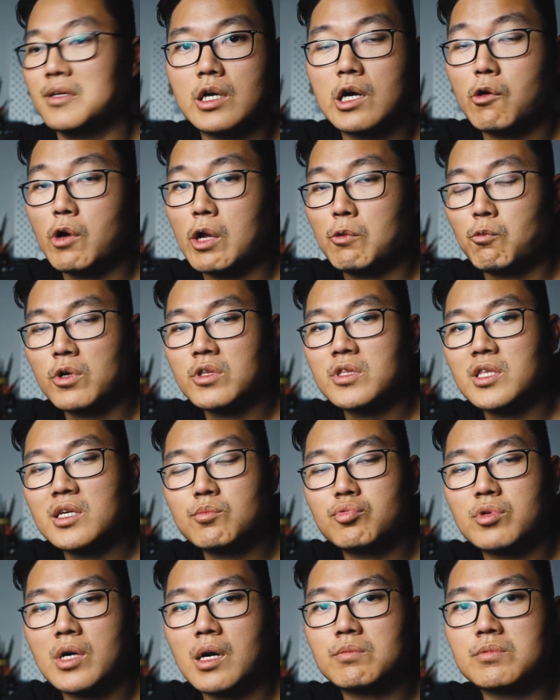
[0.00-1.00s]
Oh, and one thing
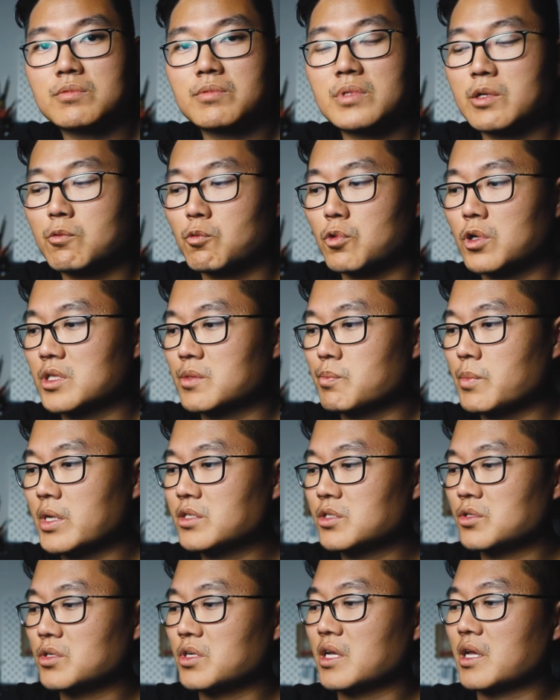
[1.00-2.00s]
probably worth
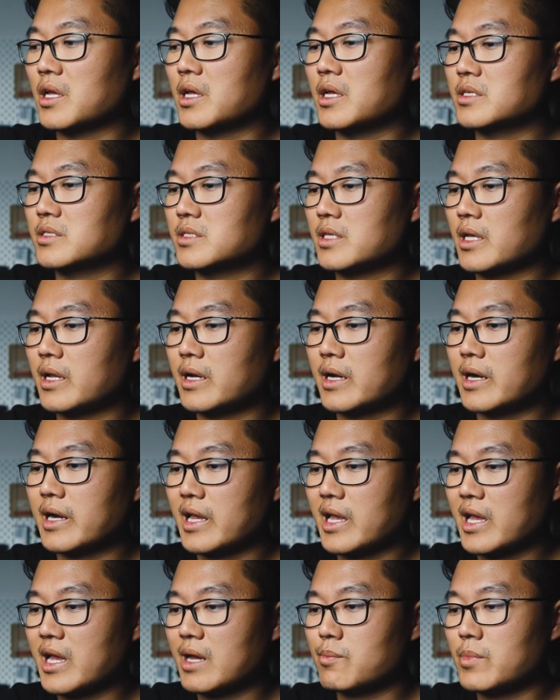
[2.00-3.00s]
mentioning is that I
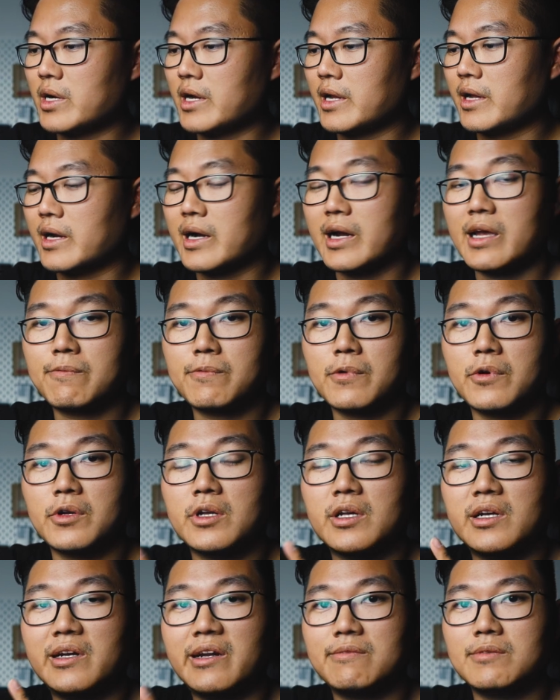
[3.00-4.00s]
have my
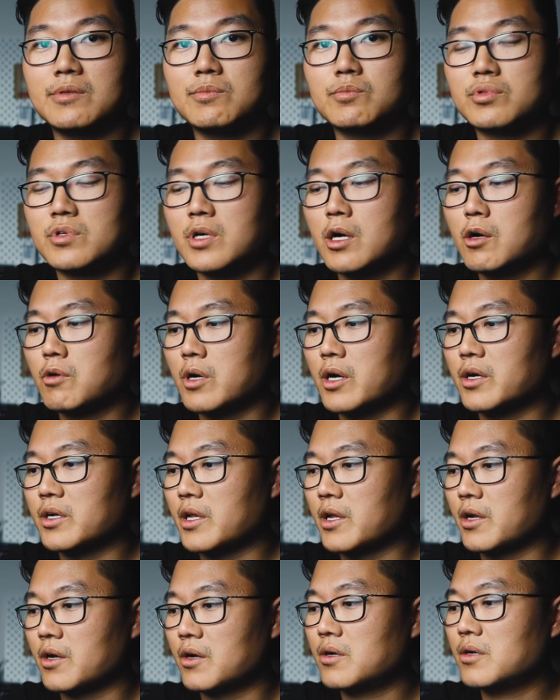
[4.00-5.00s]
iPhone 11 Pro on
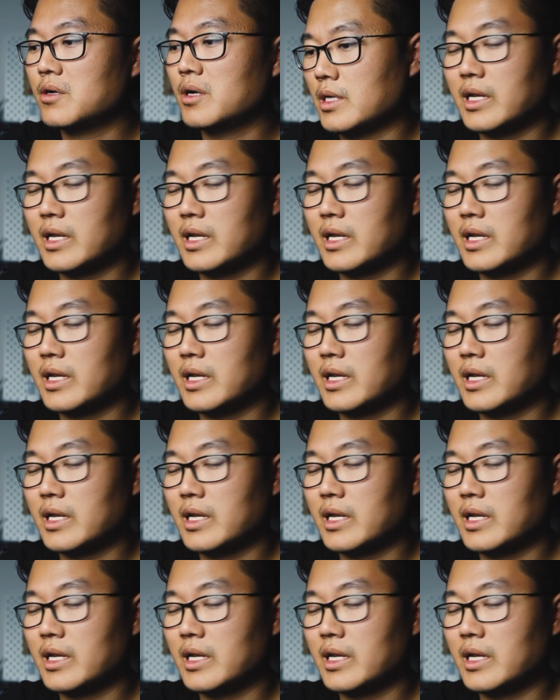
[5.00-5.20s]
here,